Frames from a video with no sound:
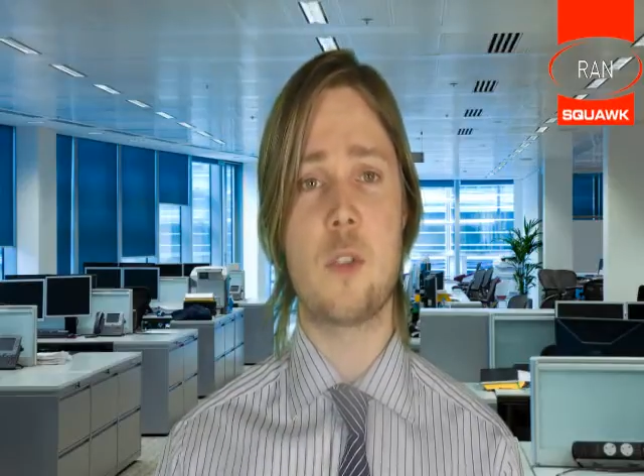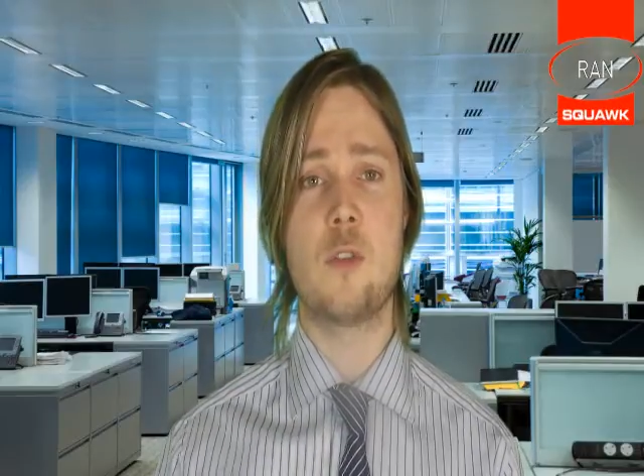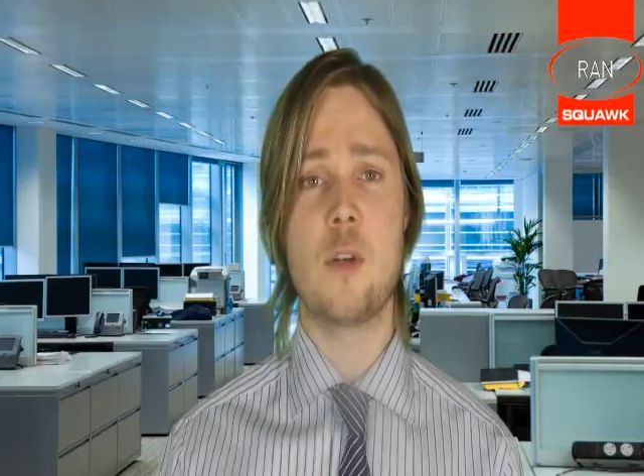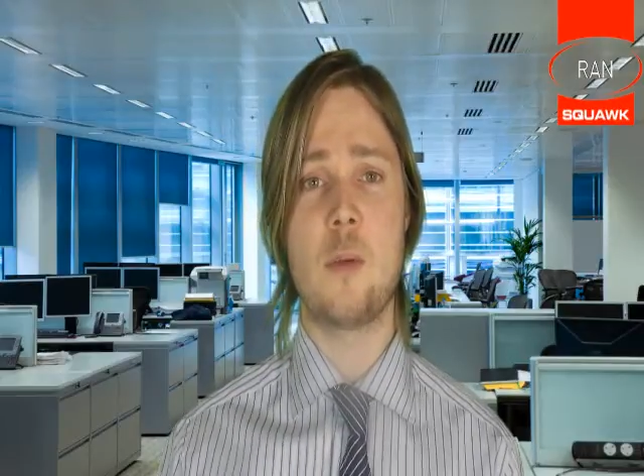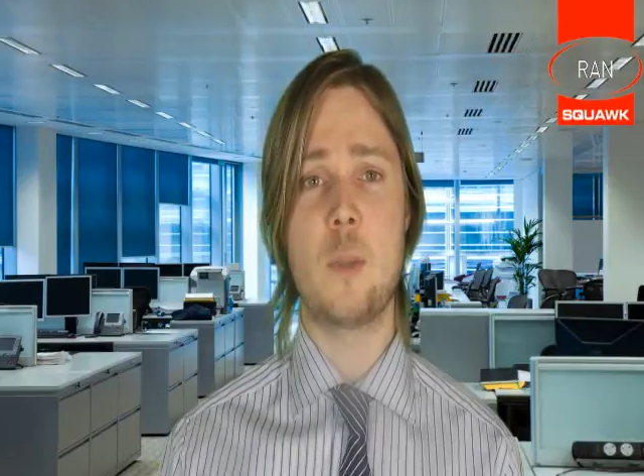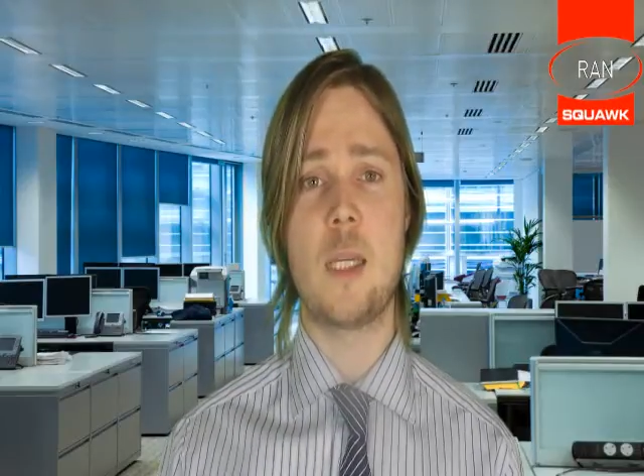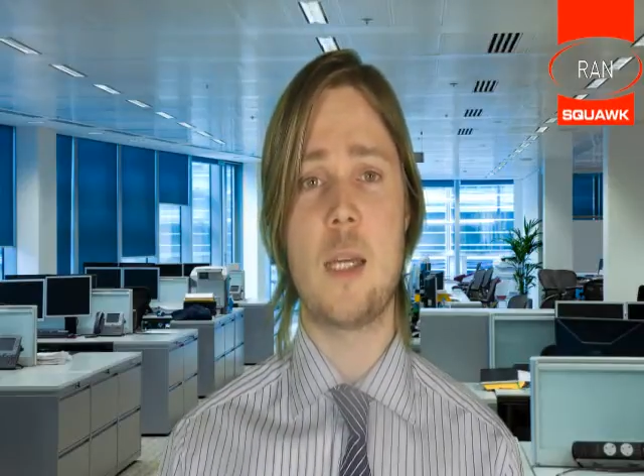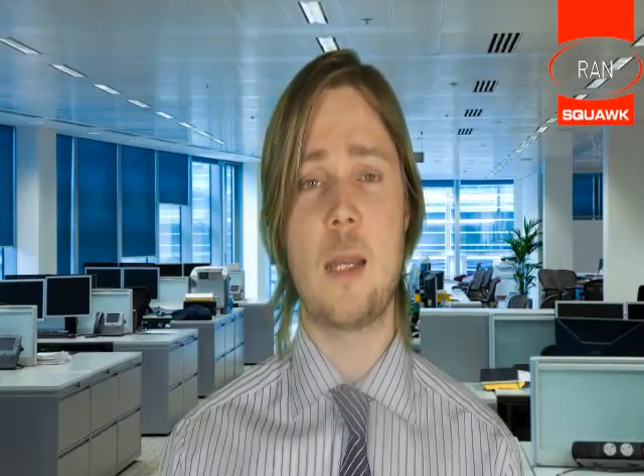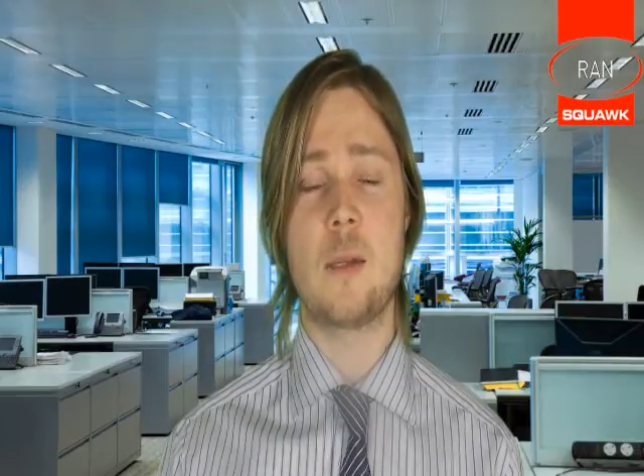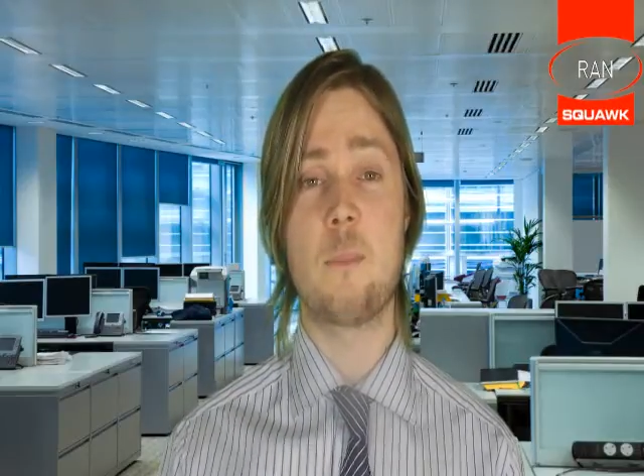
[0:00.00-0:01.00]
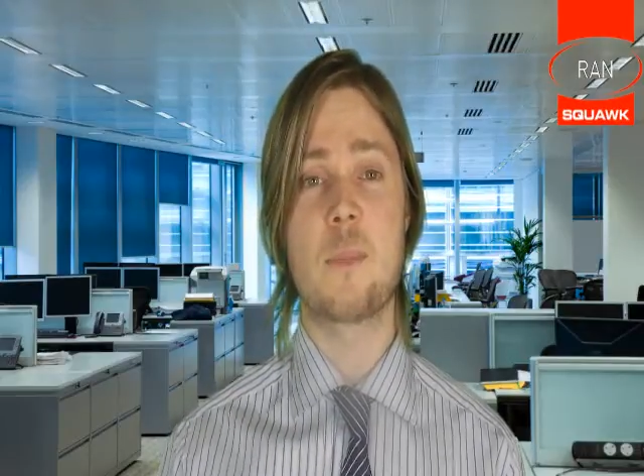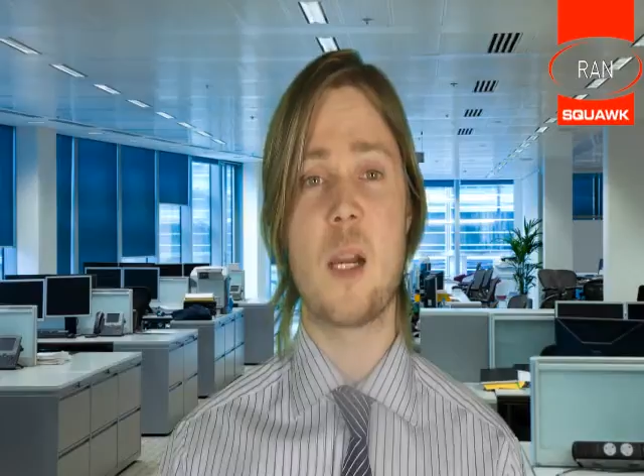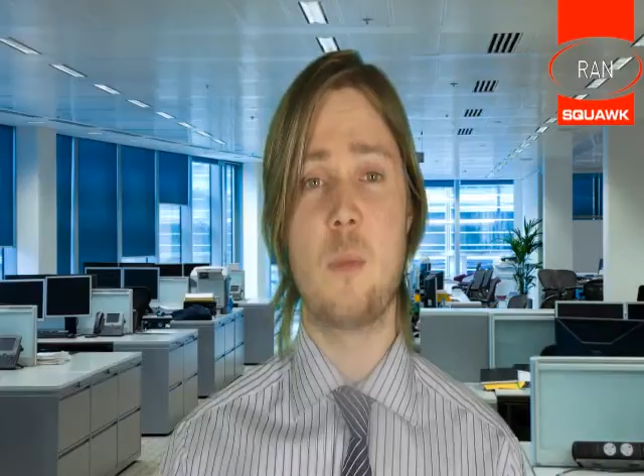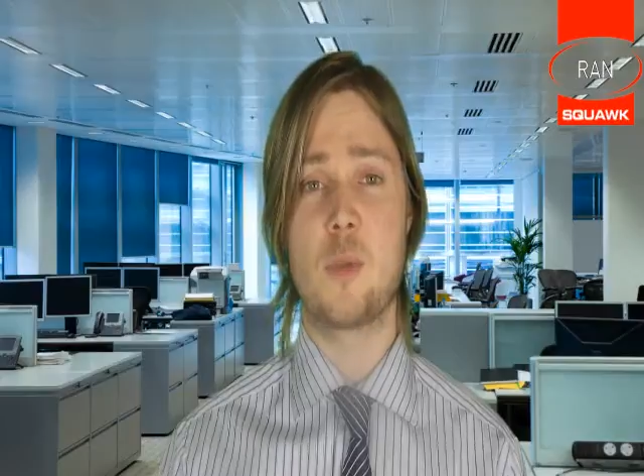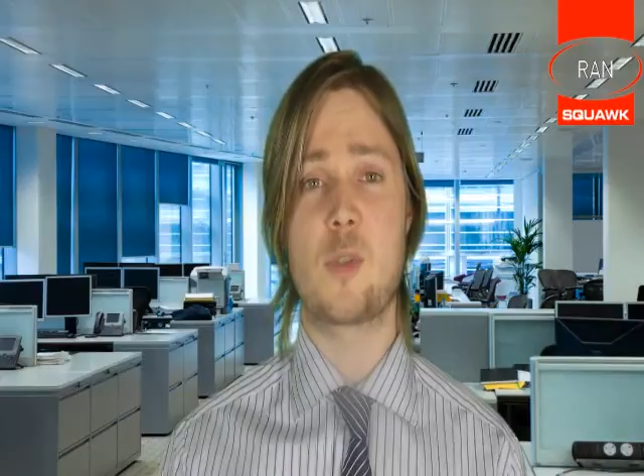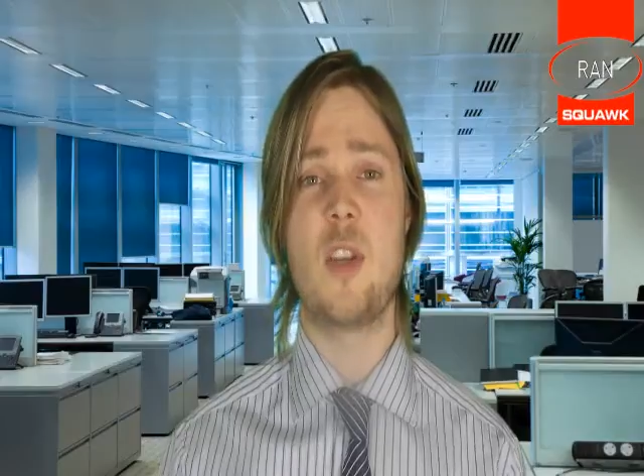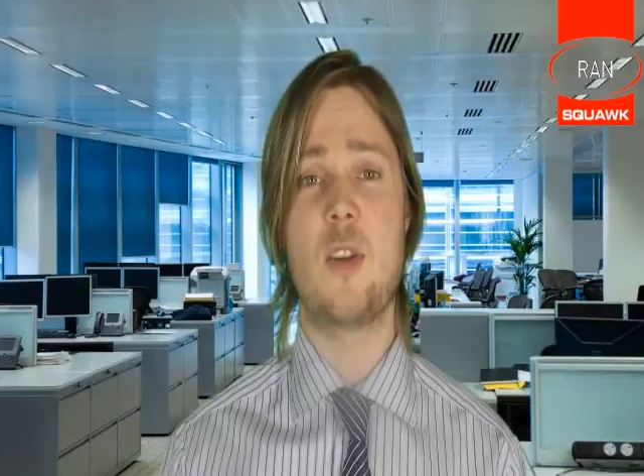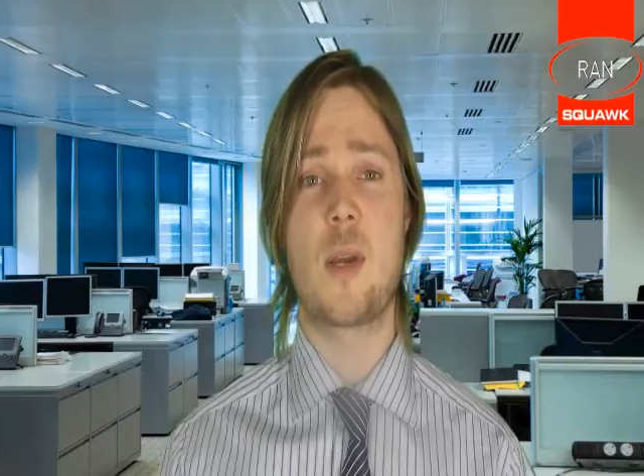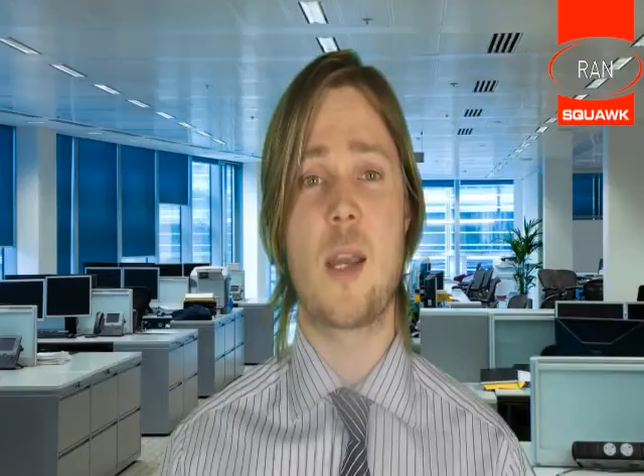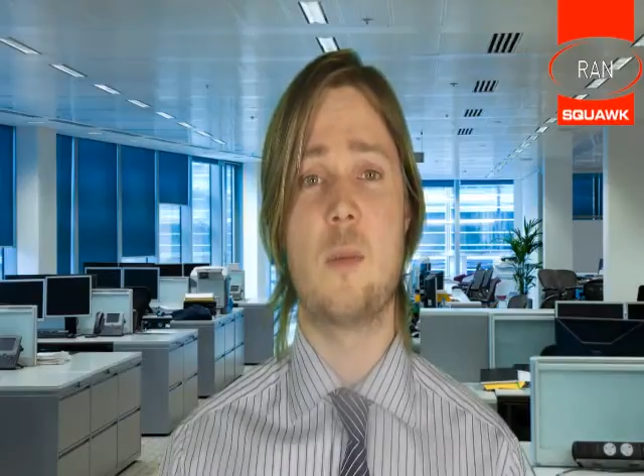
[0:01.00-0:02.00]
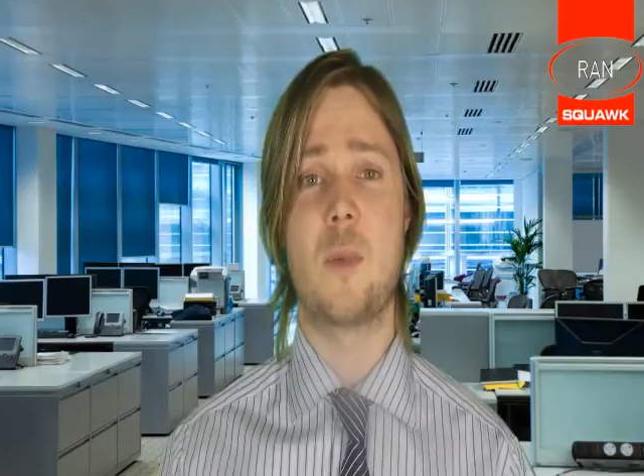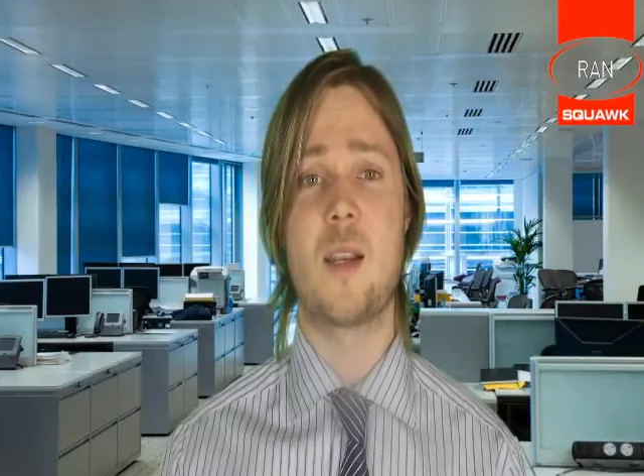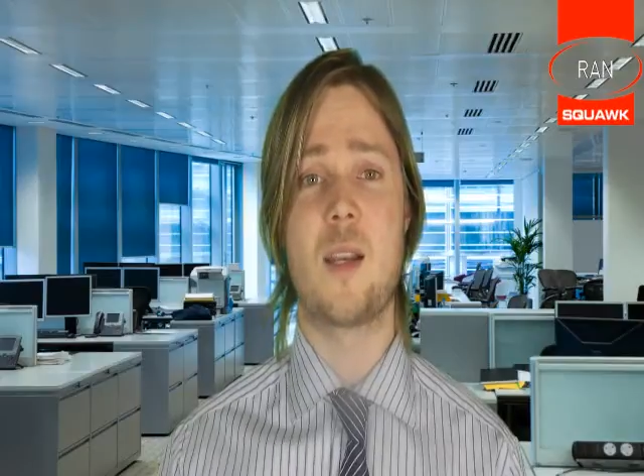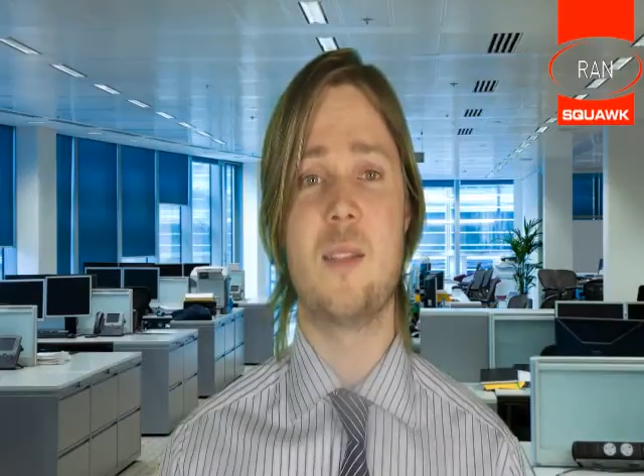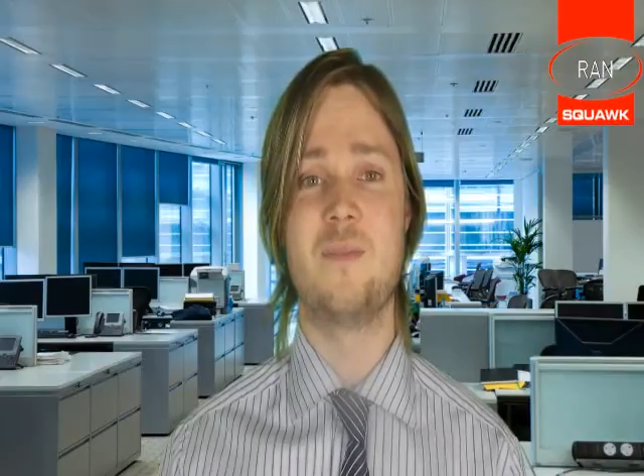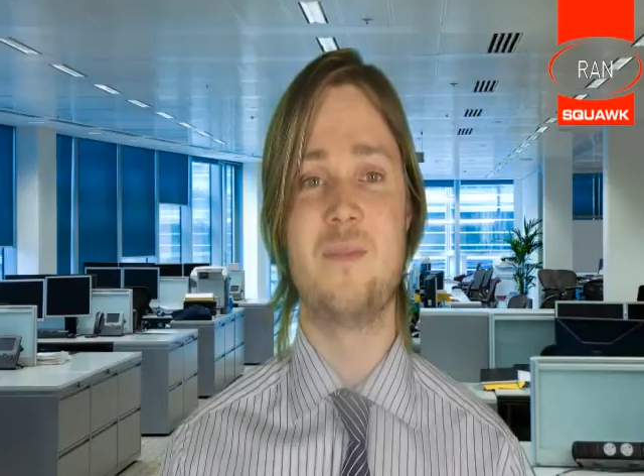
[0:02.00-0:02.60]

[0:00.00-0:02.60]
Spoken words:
great weekend, and we'll see you again on Monday.